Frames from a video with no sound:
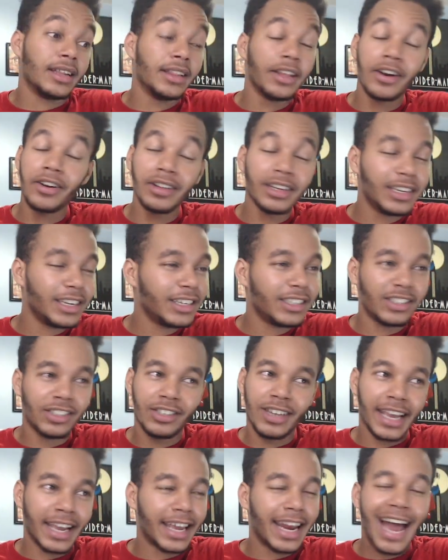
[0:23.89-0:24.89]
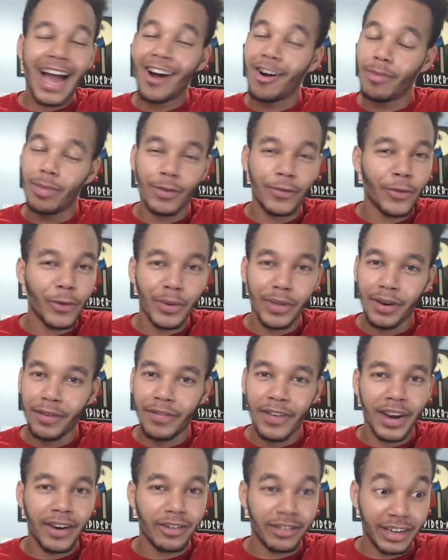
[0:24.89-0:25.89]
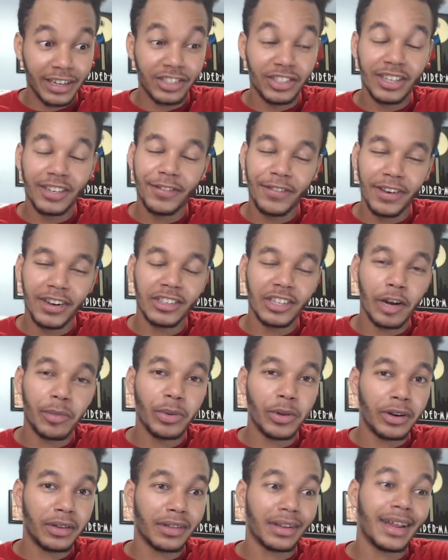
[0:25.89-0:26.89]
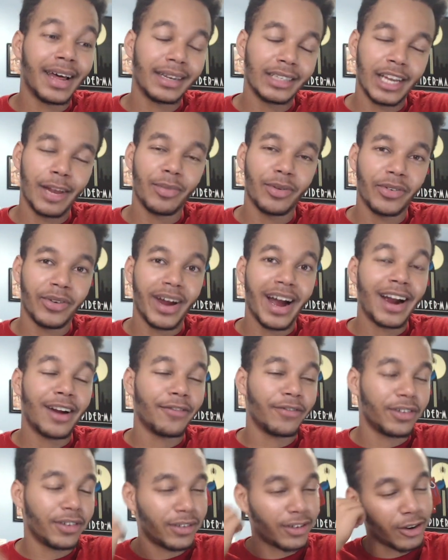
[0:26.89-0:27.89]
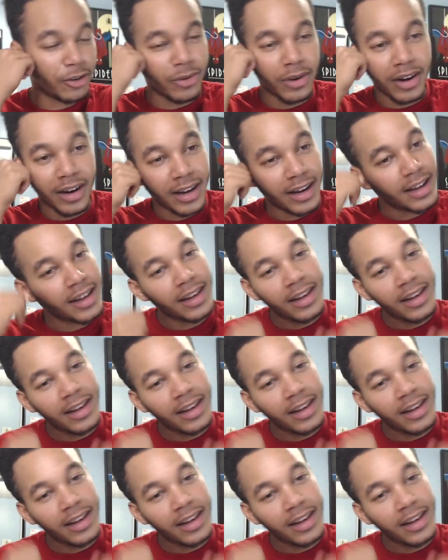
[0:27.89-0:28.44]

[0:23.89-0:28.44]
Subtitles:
Literally, like an hour before the Defenders, I just finished uploading the last episode of Iron Fist, so